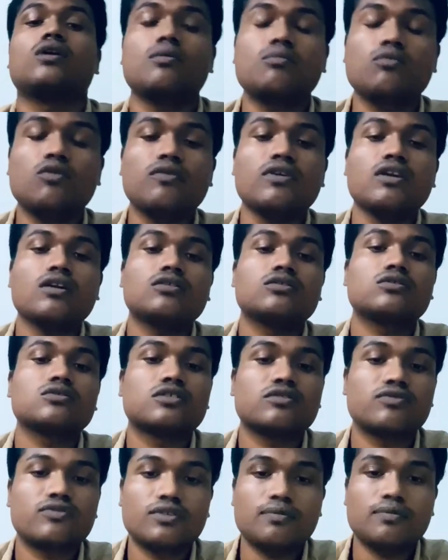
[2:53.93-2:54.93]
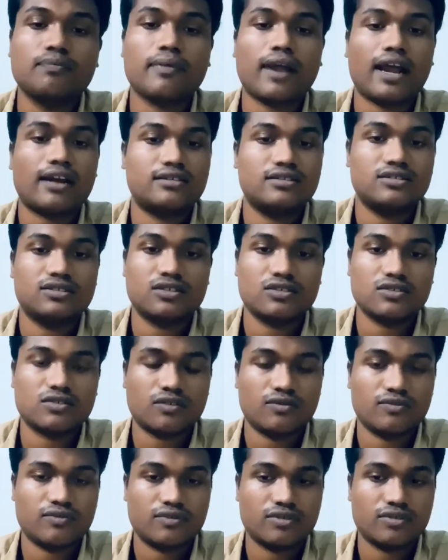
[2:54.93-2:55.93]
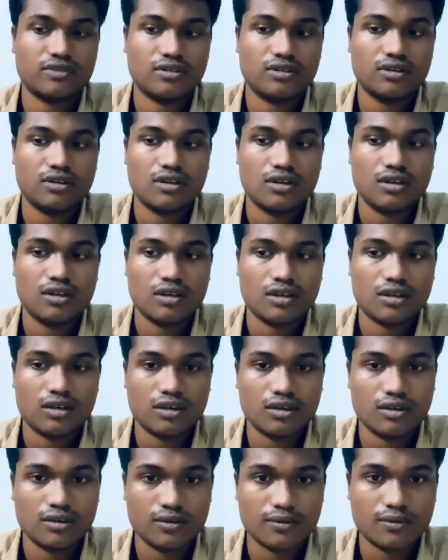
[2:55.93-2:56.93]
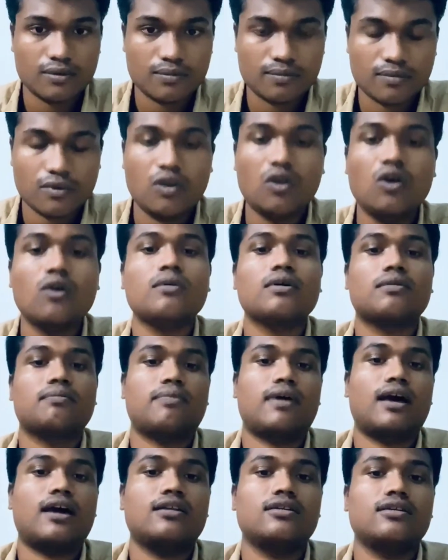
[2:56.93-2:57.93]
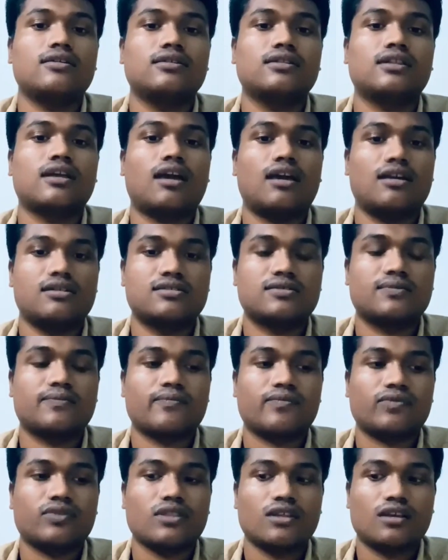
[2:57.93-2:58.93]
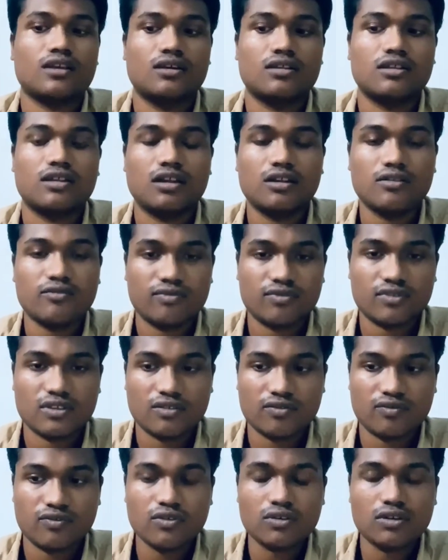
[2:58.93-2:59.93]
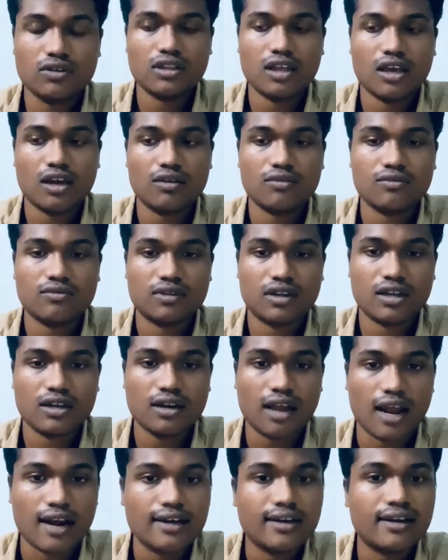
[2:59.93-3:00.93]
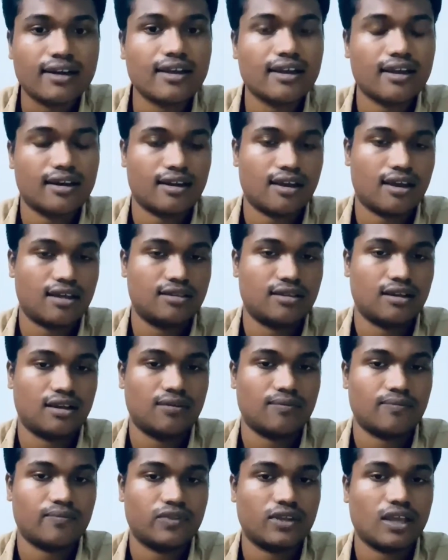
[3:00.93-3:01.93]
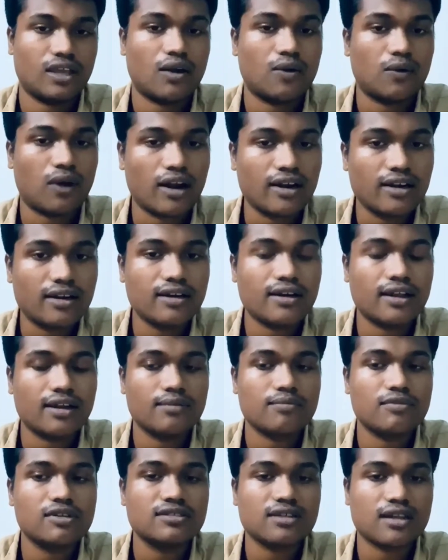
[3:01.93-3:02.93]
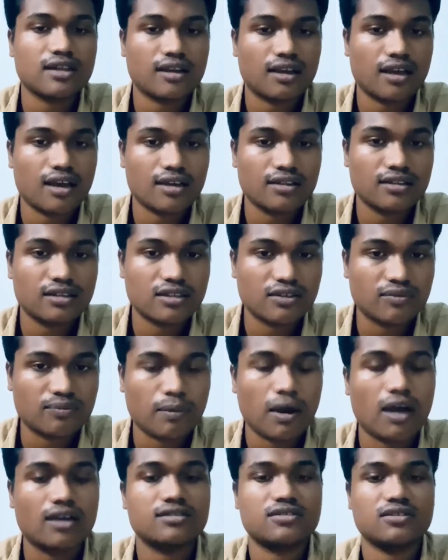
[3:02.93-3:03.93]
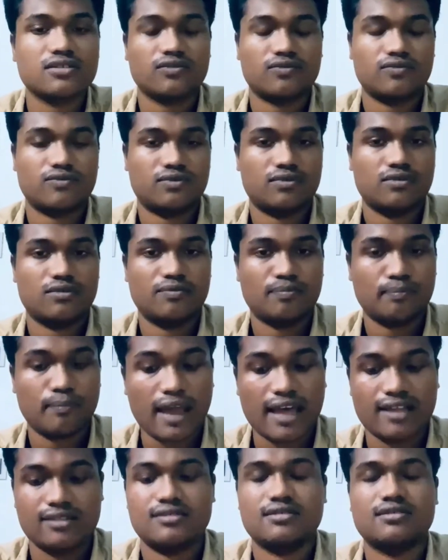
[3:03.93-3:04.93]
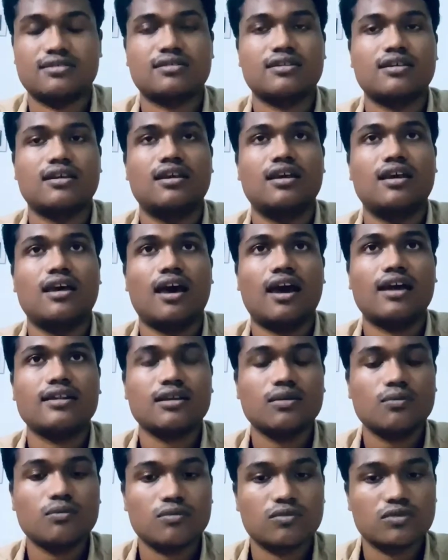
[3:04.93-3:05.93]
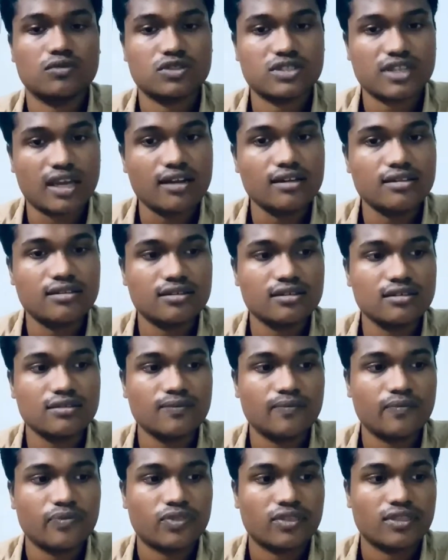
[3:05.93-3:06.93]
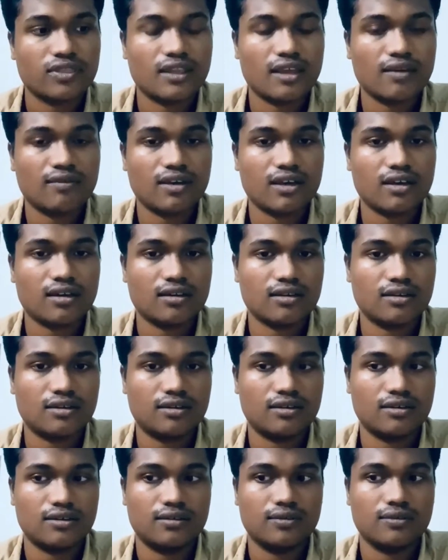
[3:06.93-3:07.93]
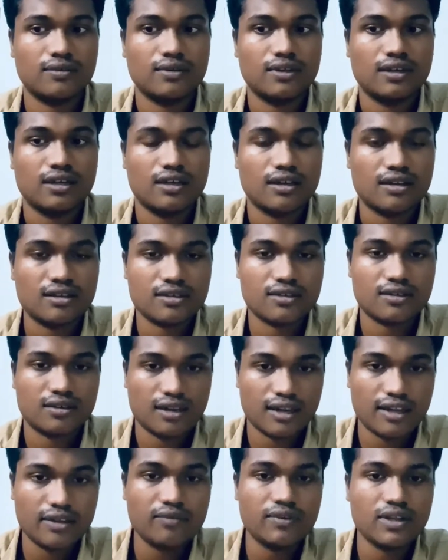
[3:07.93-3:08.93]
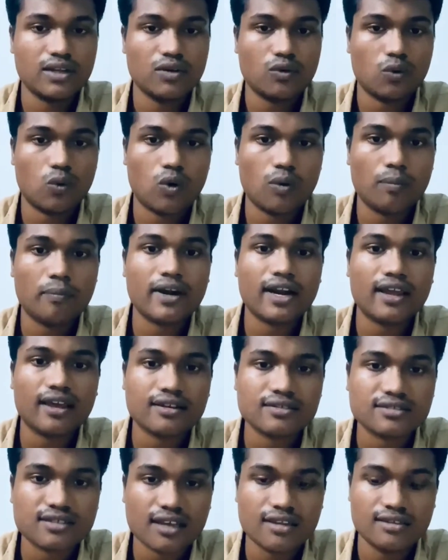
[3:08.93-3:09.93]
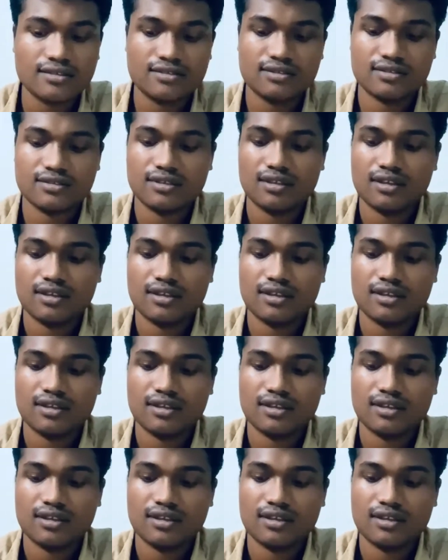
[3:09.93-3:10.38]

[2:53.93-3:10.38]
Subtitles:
moving on to the food practices of Lower Paleolithic Age, in the food have done hunting and gathering. They have hunted animals and gathered the parts of plants. And then shelter, they were lived in open air sites